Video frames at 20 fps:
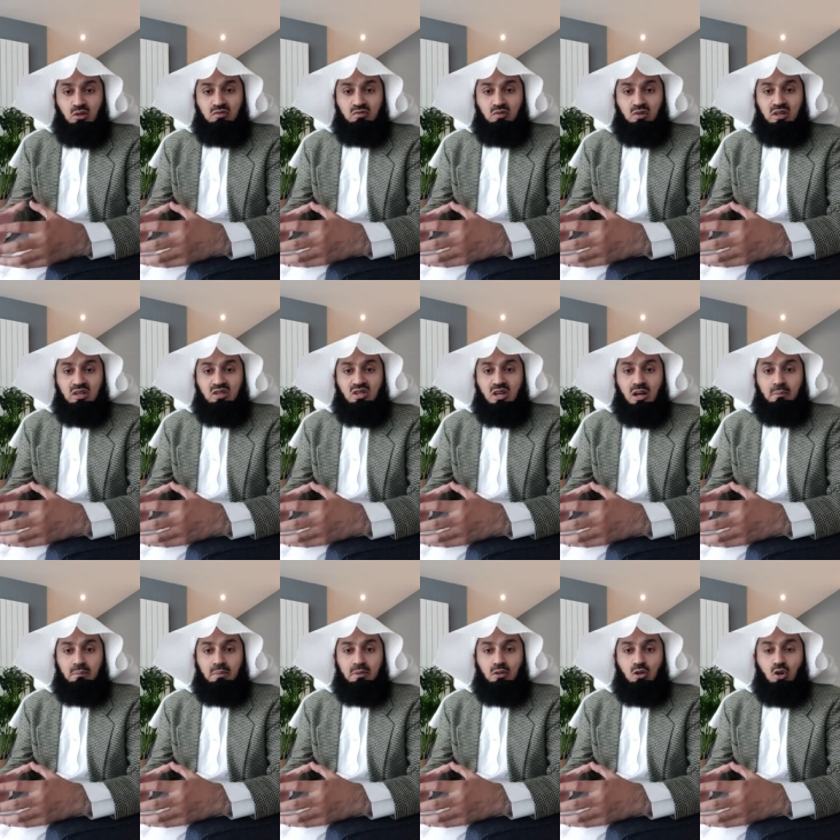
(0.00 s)
or for
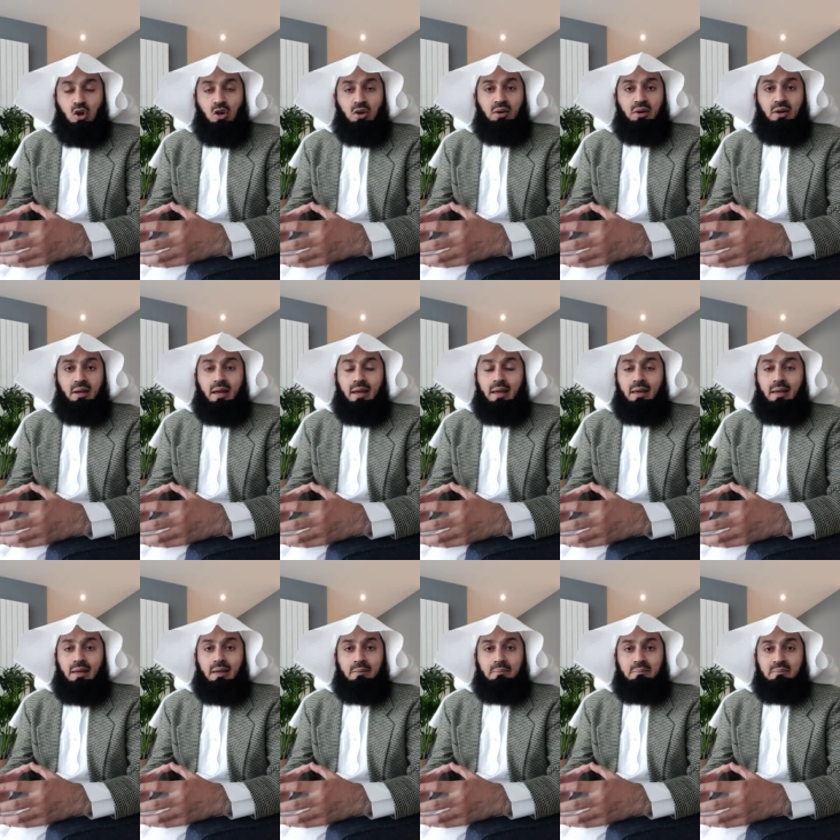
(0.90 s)
example, on
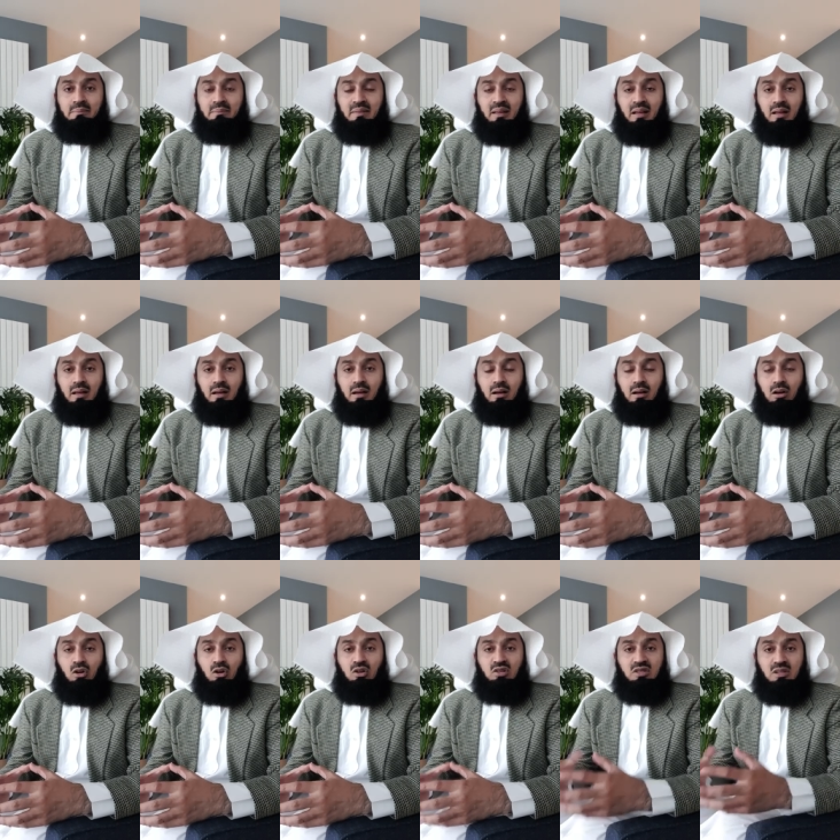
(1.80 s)
a uh,
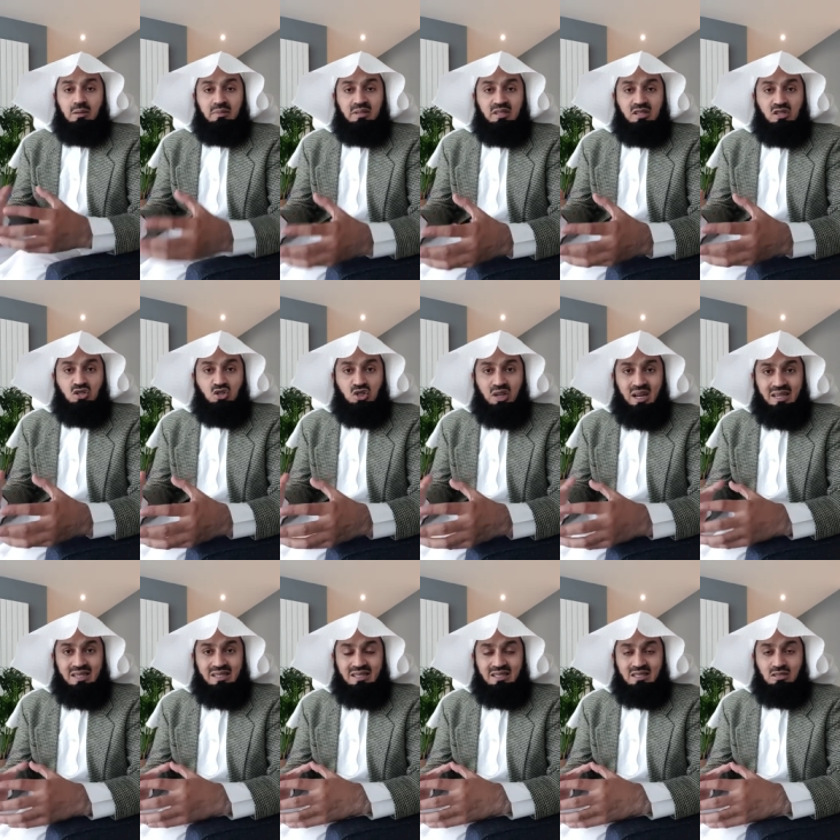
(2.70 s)
on somebody's
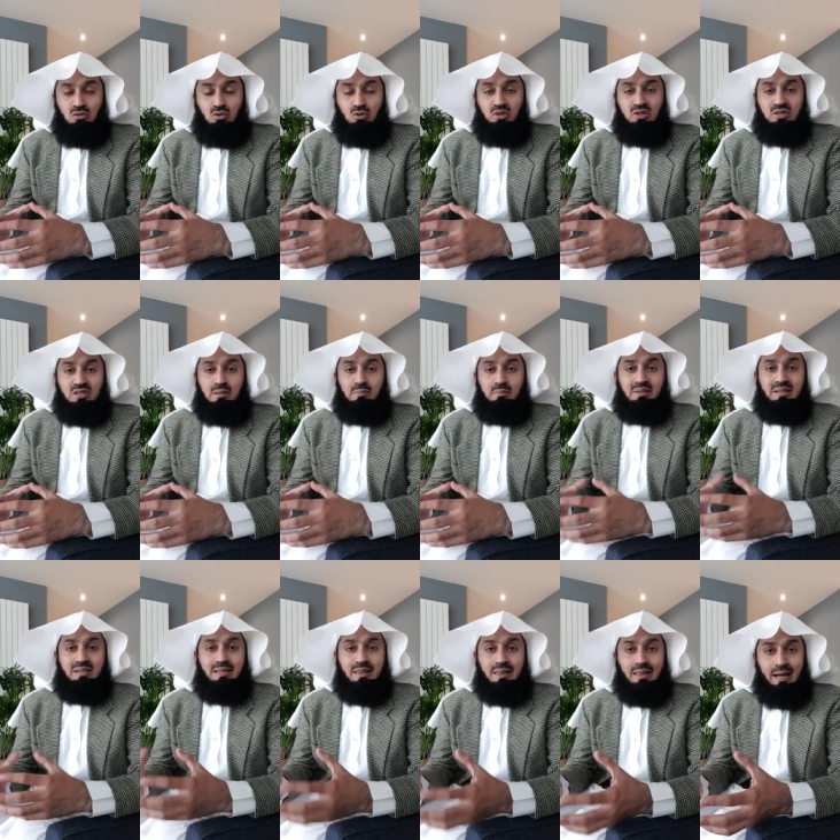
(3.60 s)
chest or on
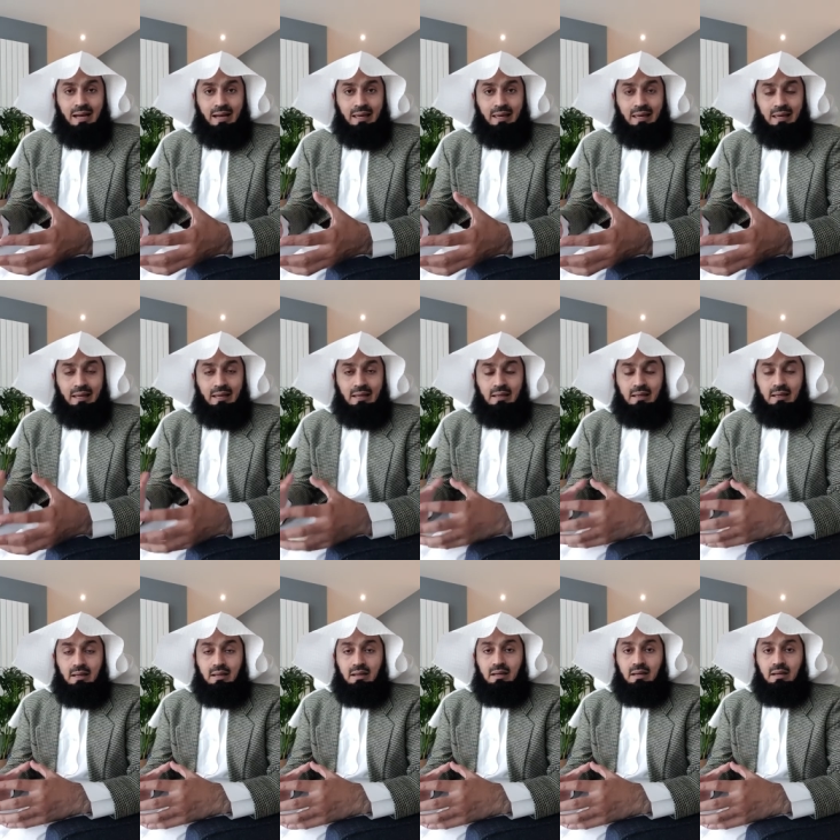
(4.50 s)
somebody's thigh,
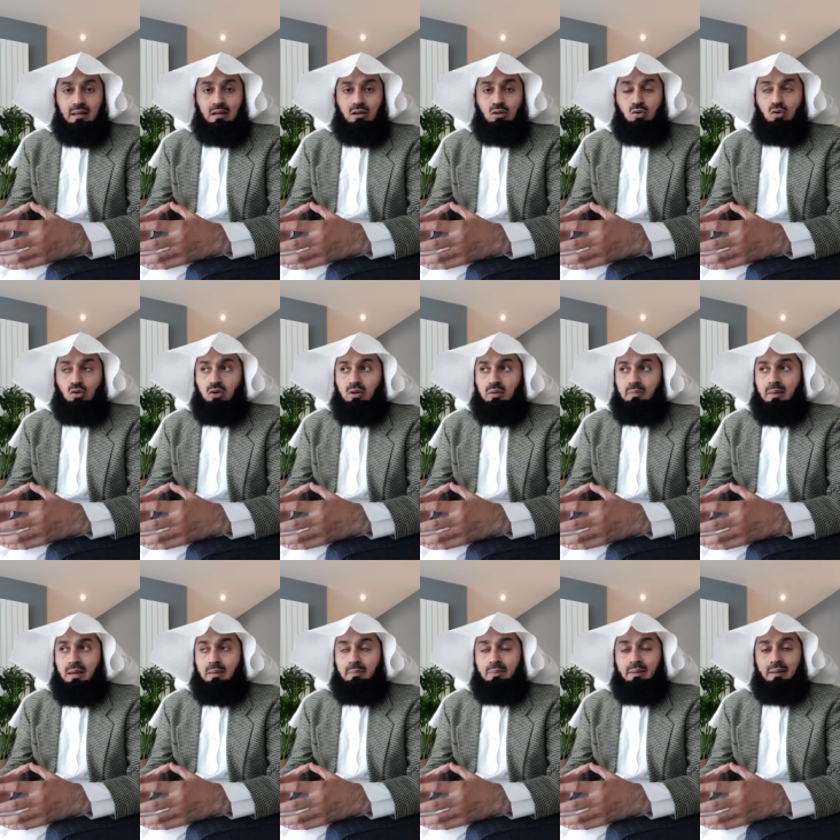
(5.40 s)
uh, or
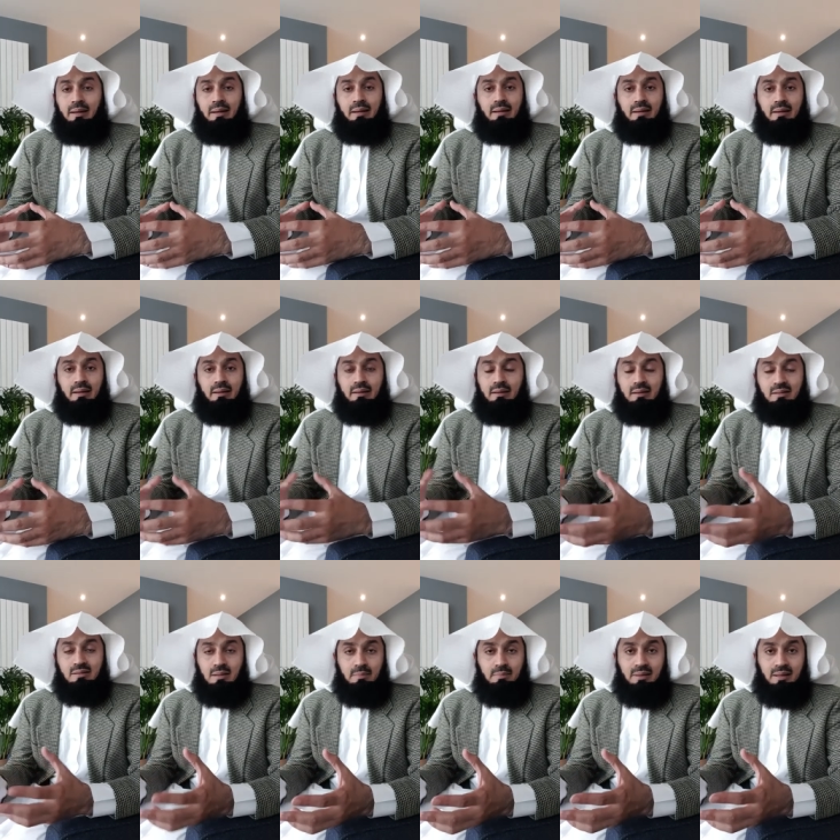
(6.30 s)
maybe in,
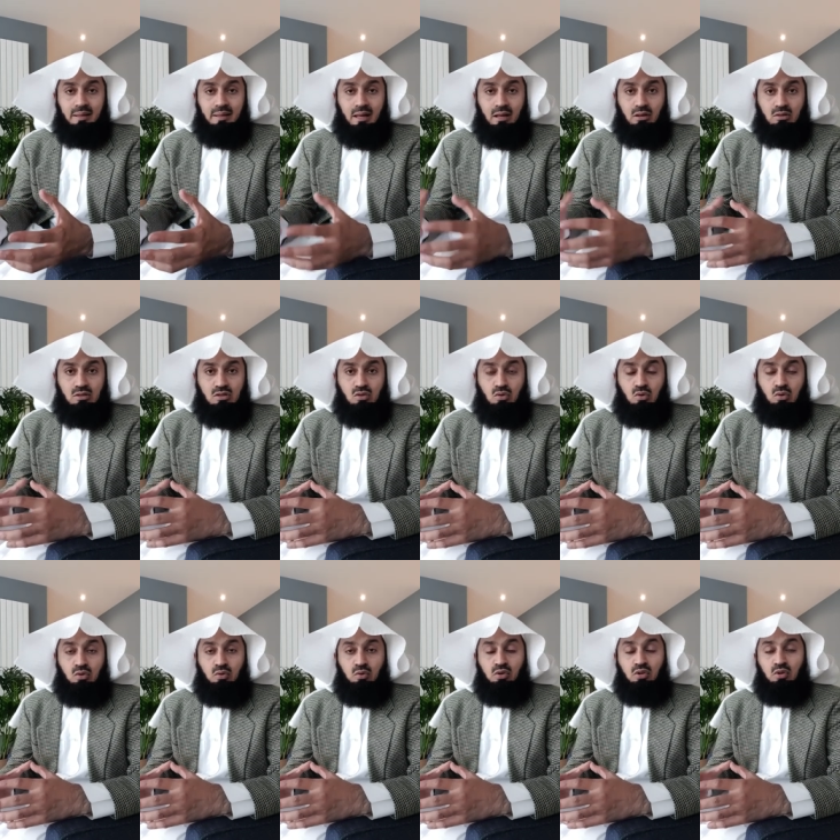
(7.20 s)
in something else,
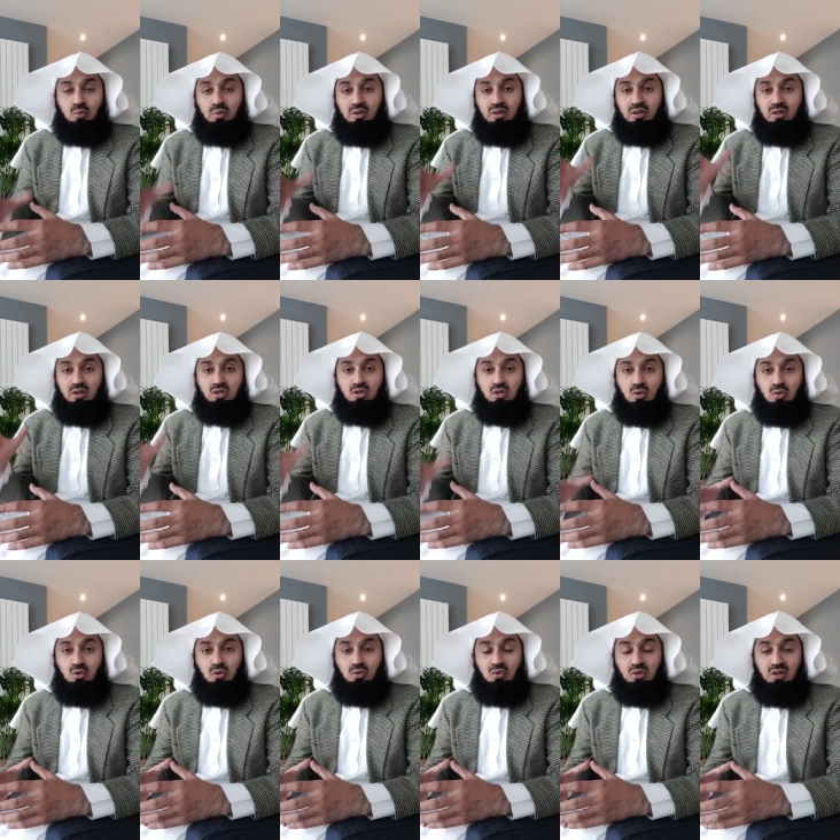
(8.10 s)
or you know, we're going to
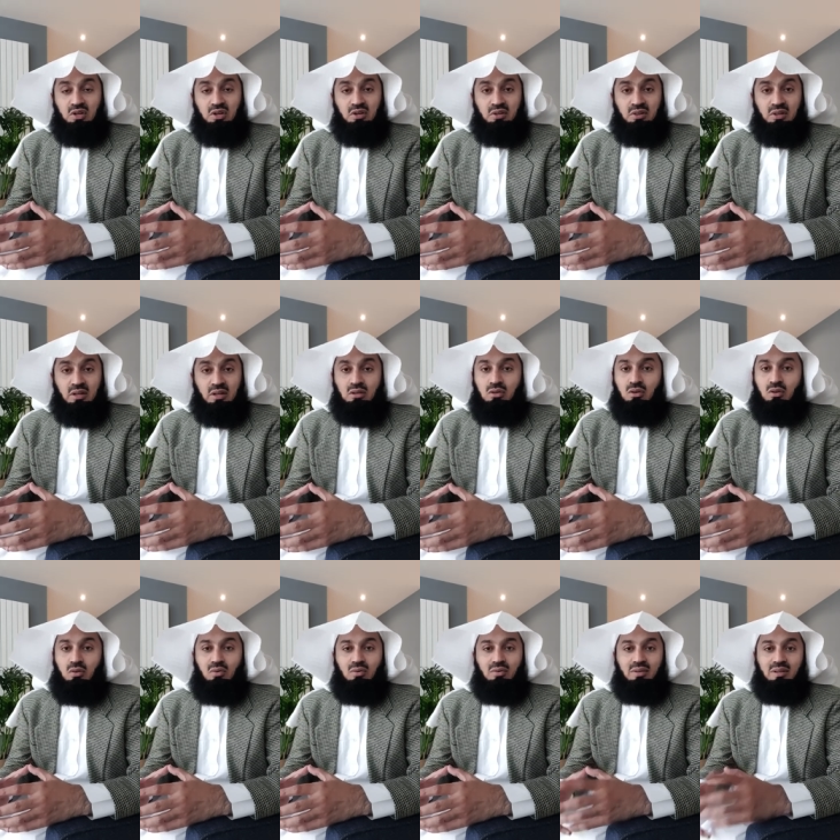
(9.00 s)
show you here and there.
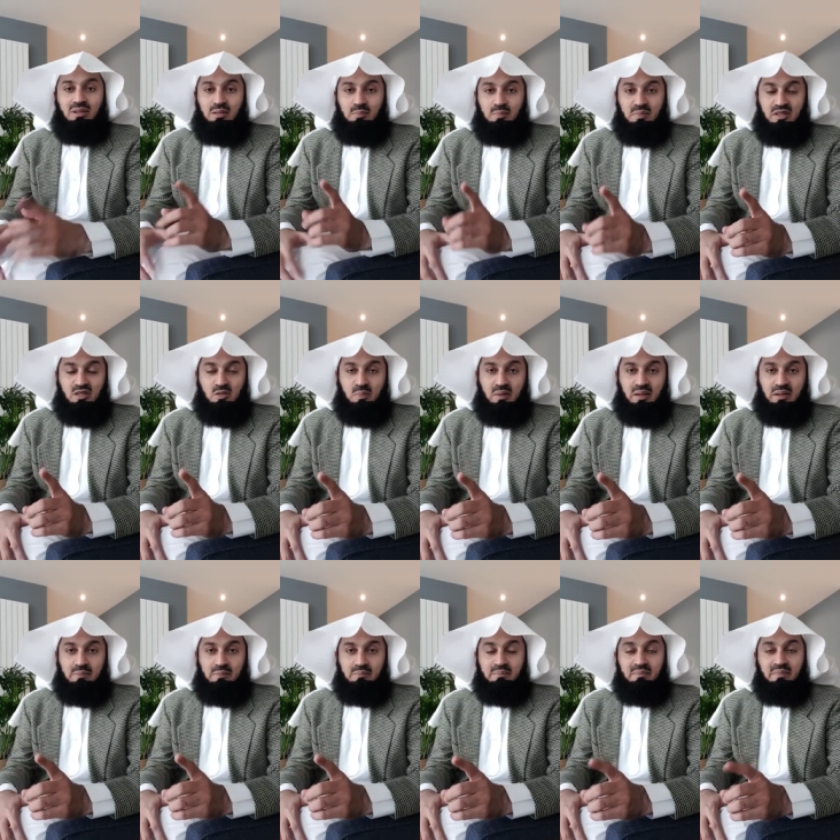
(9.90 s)
no. Let me
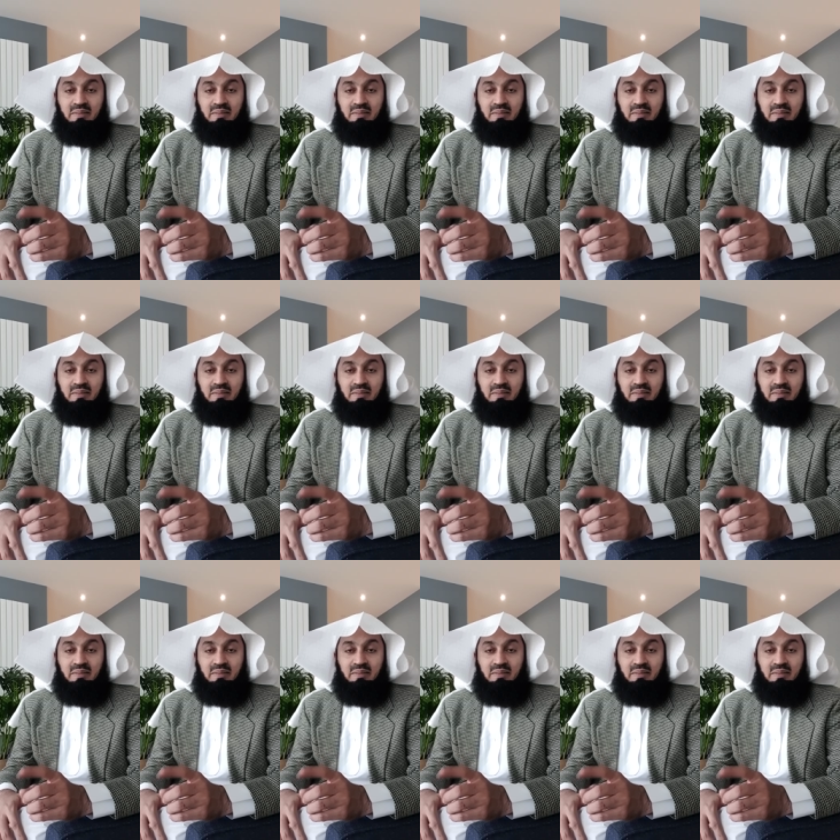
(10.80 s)
explain